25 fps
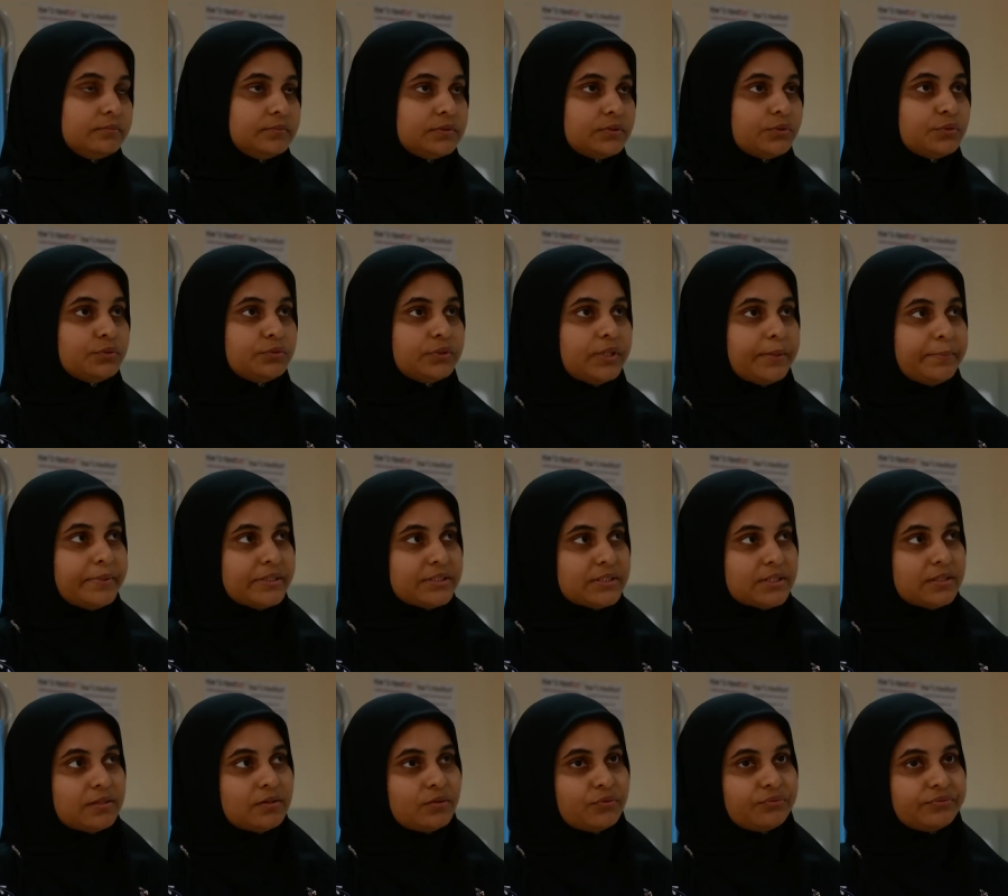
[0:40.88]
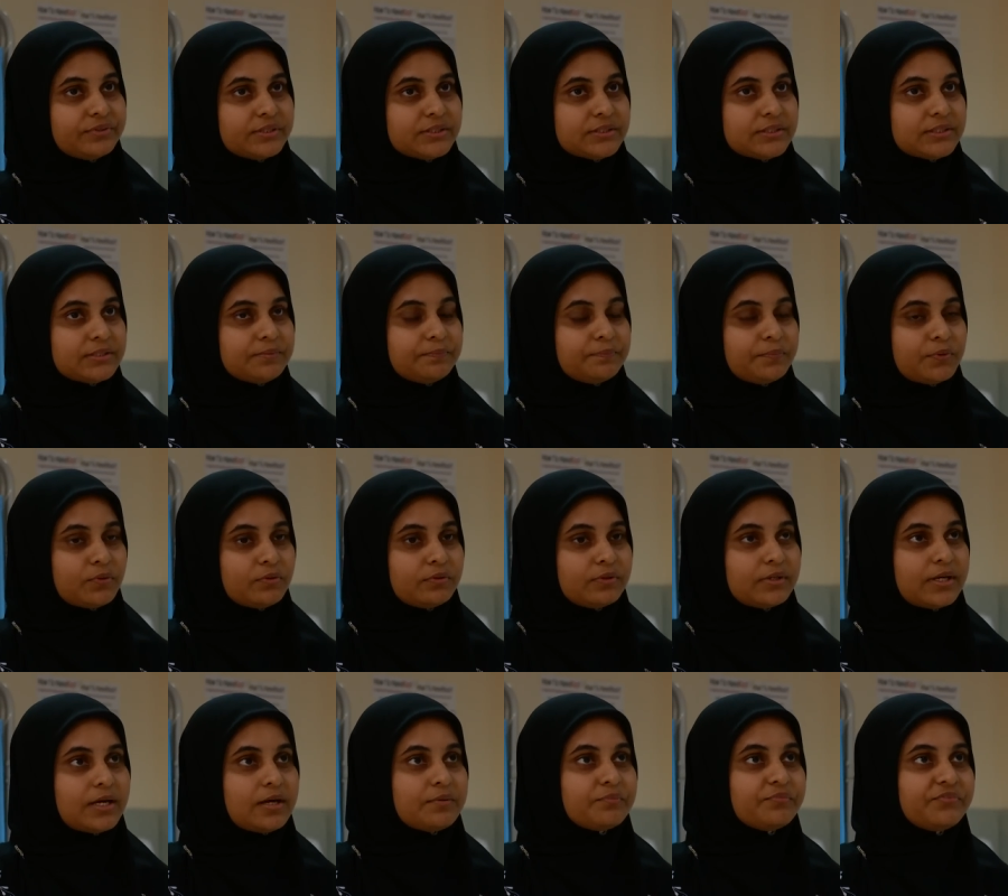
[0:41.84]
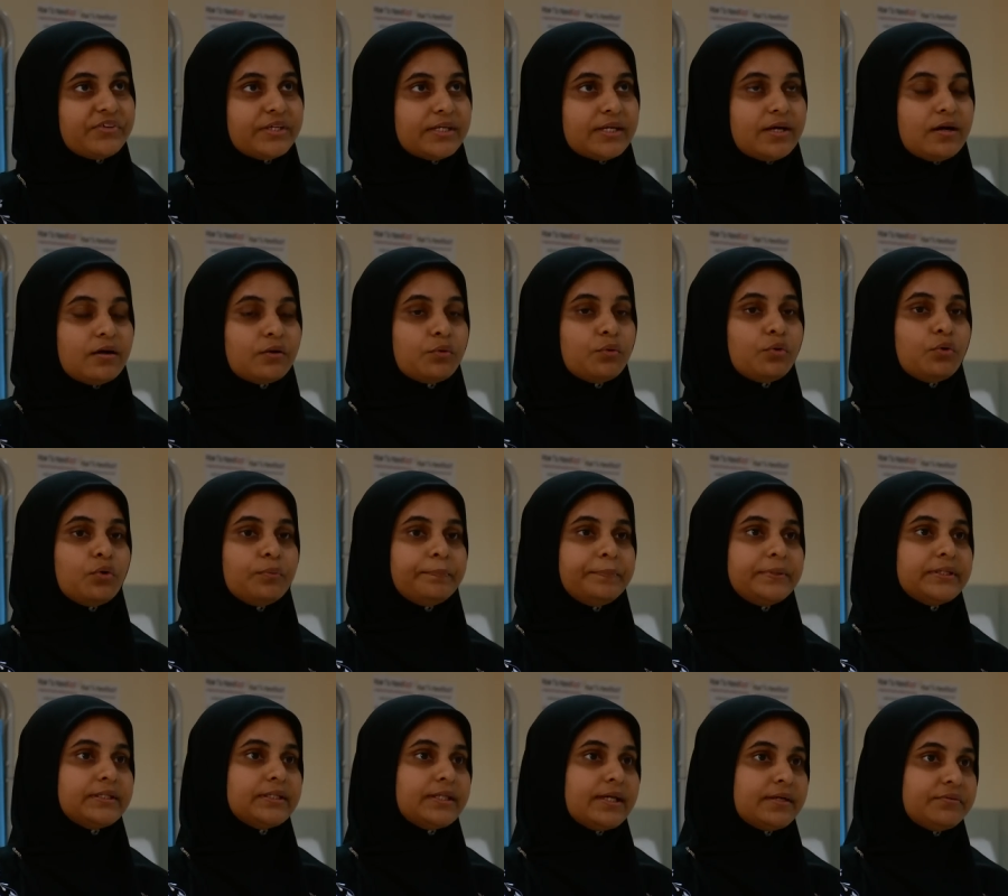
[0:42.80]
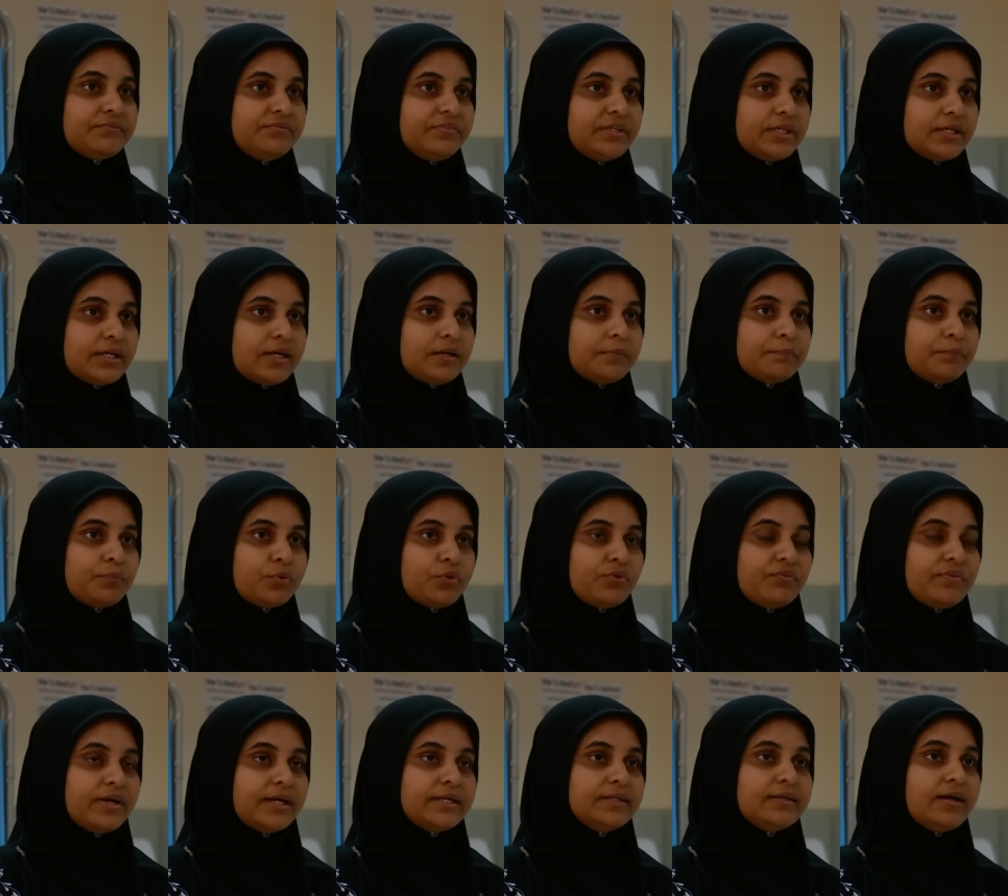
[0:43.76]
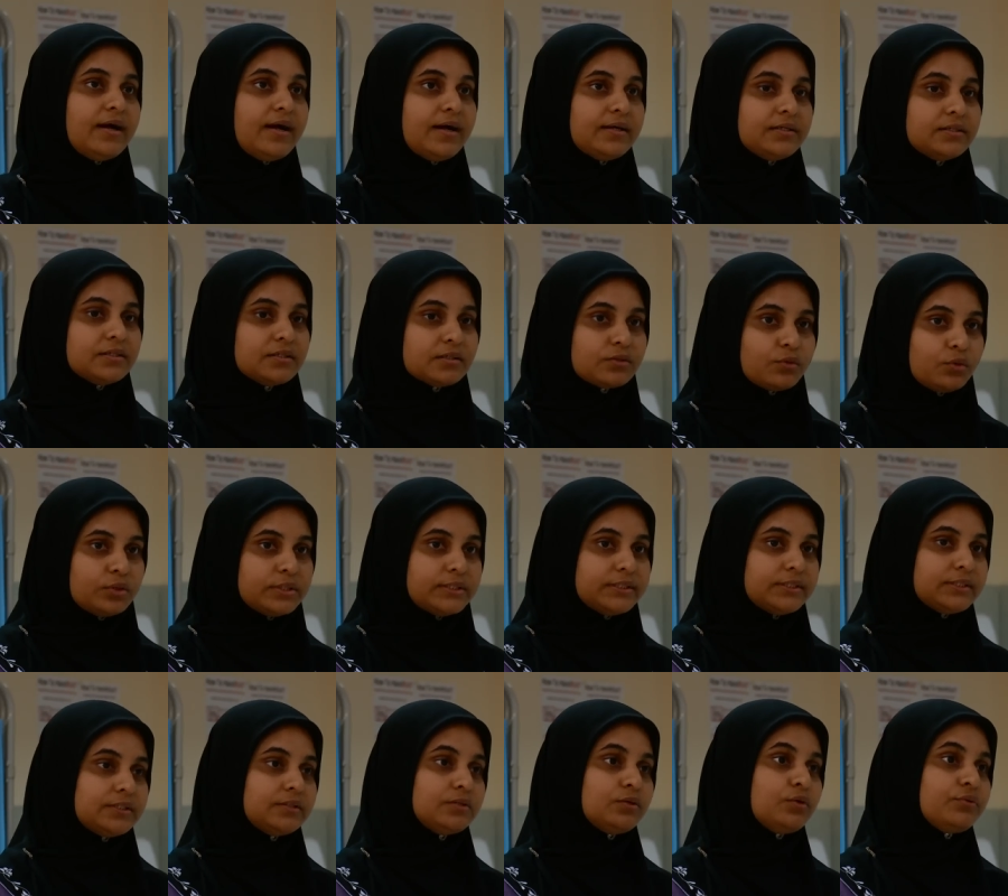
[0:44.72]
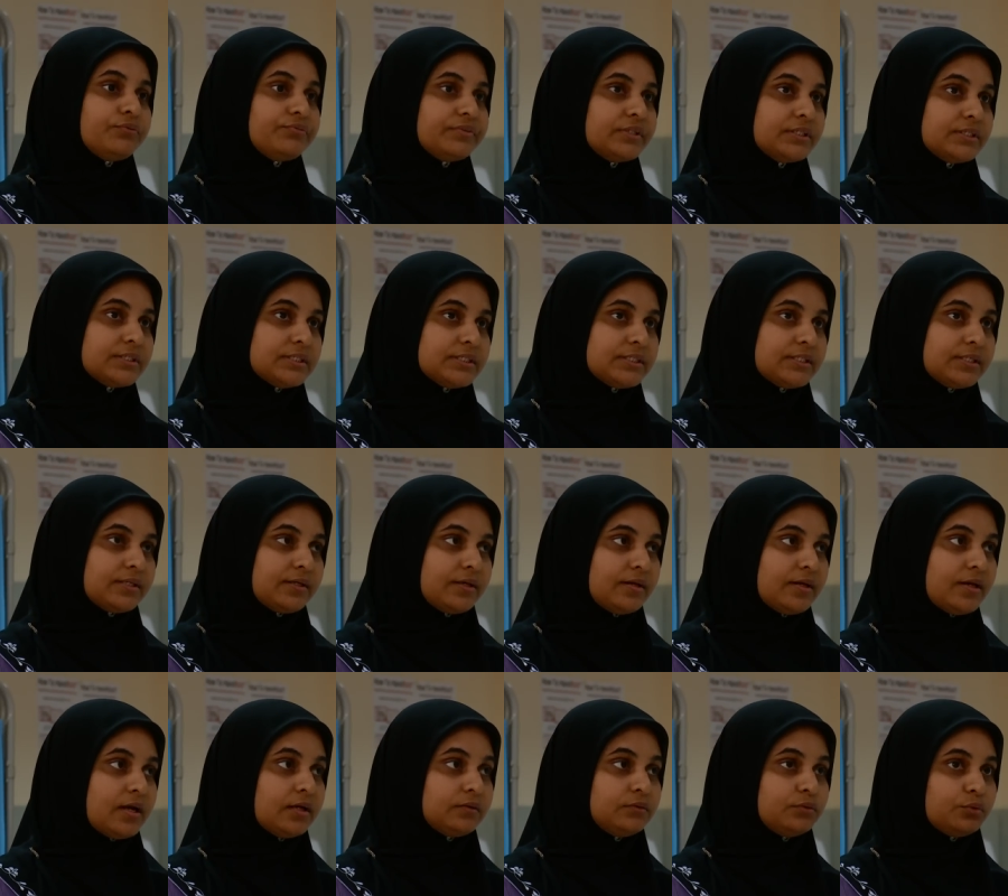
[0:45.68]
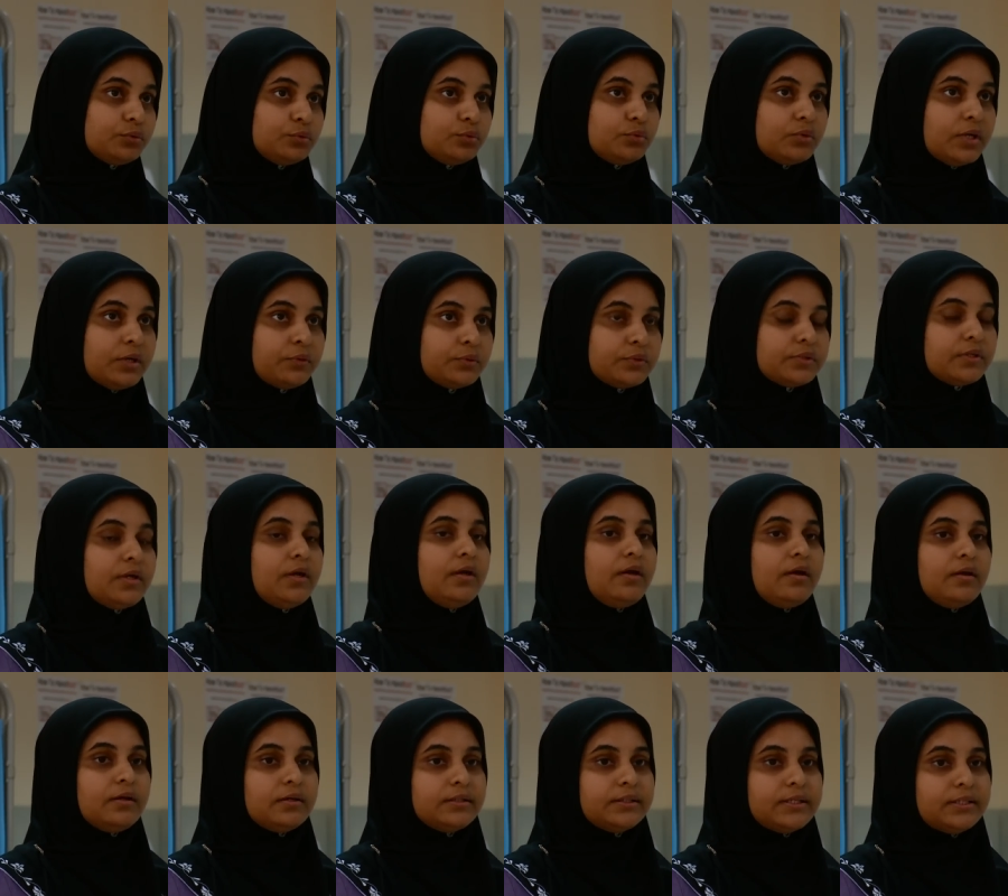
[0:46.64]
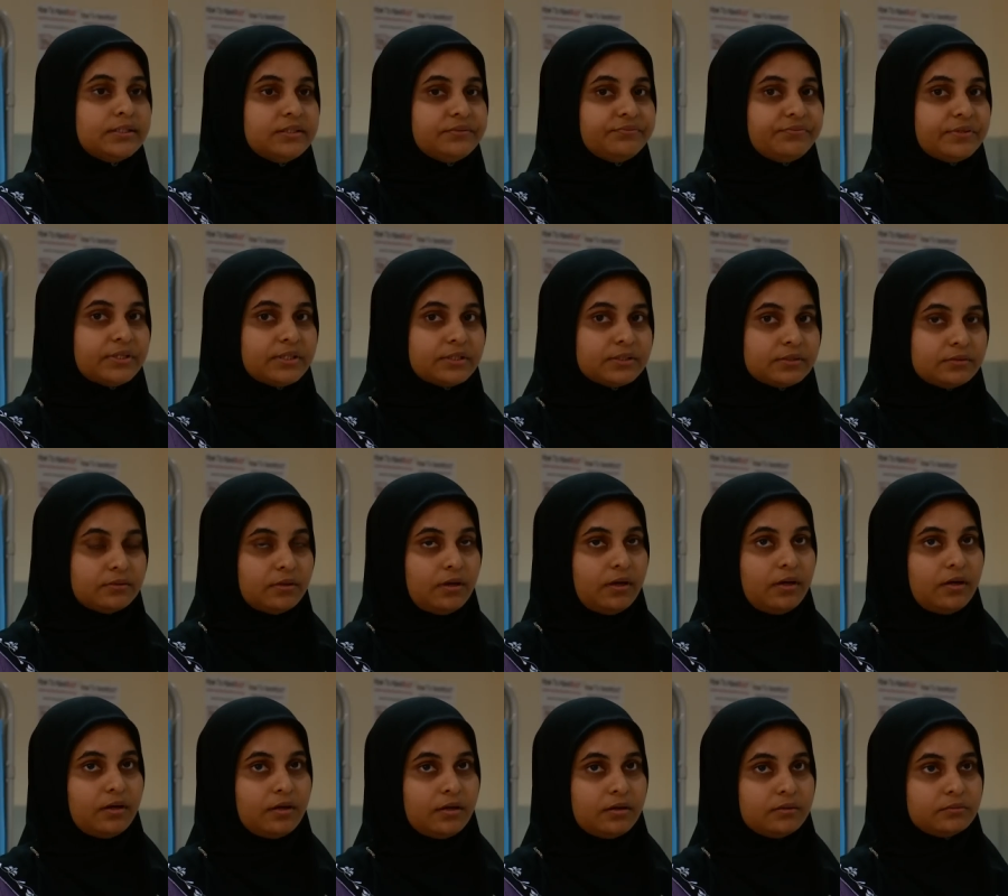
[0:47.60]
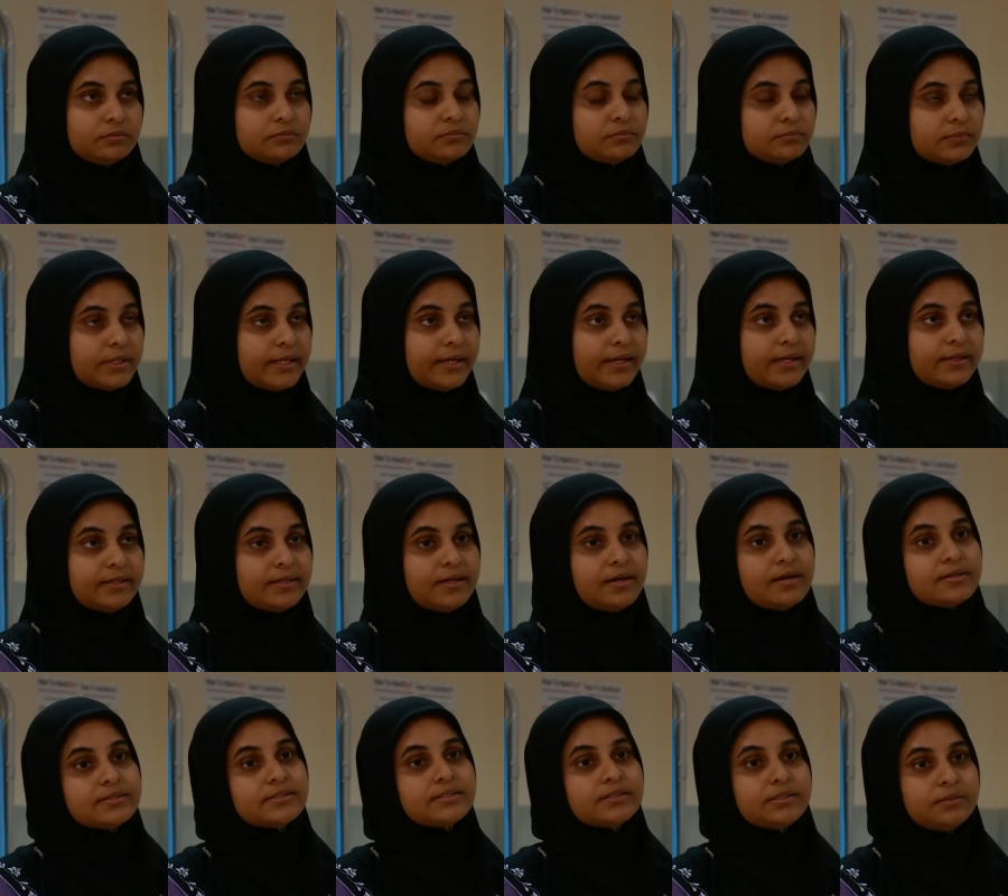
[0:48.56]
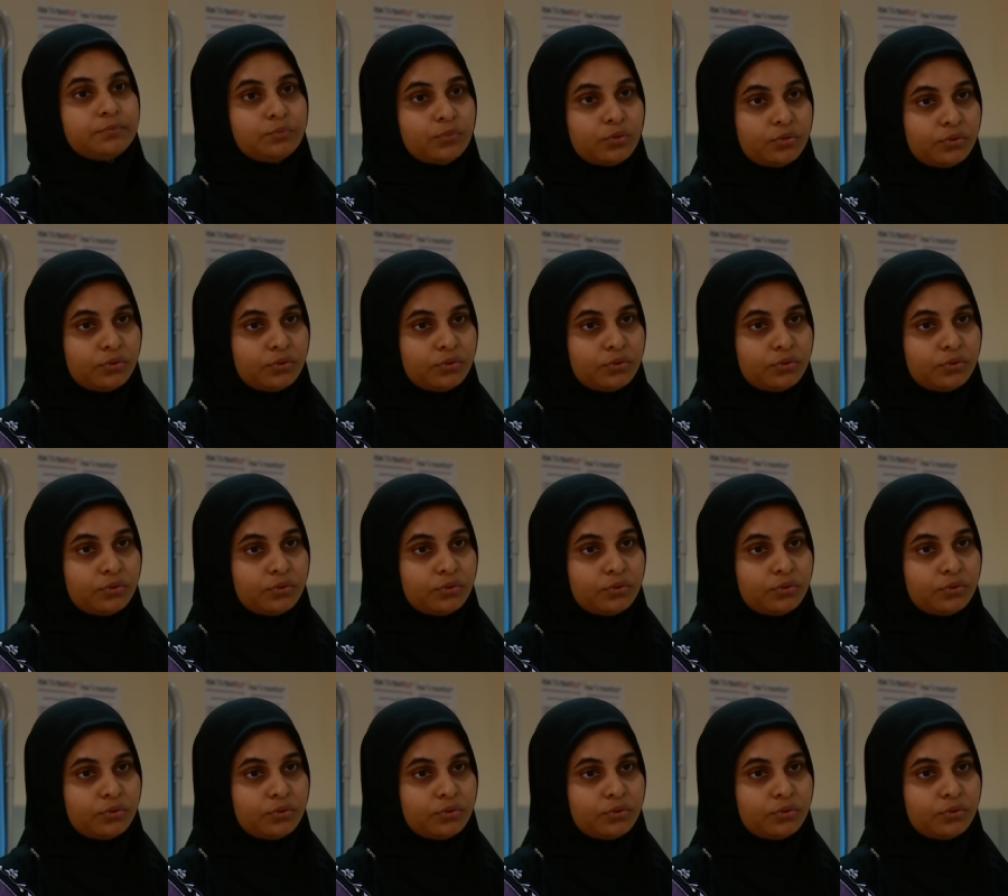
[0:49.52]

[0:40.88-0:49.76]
Through the Bachelor of Nursing program, we are hoping that we can provide higher quality of nursing care throughout the different areas in